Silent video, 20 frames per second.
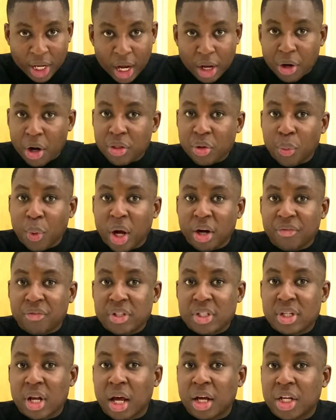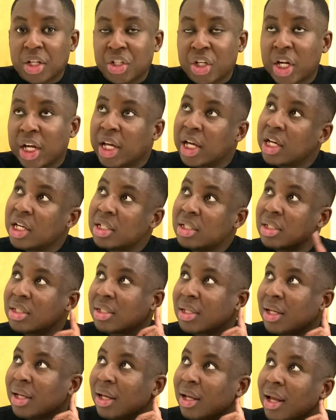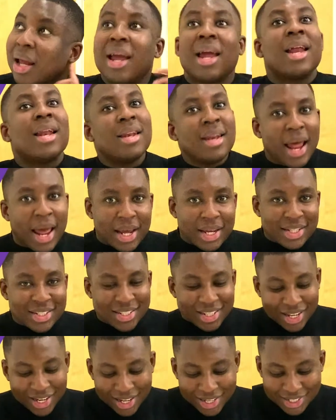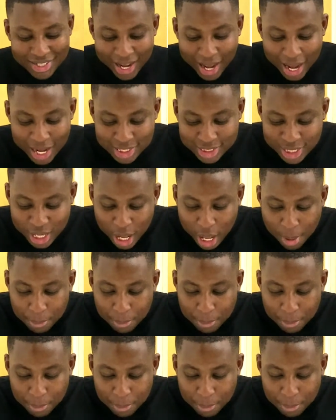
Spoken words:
Another word for sluggish is lazy, yes?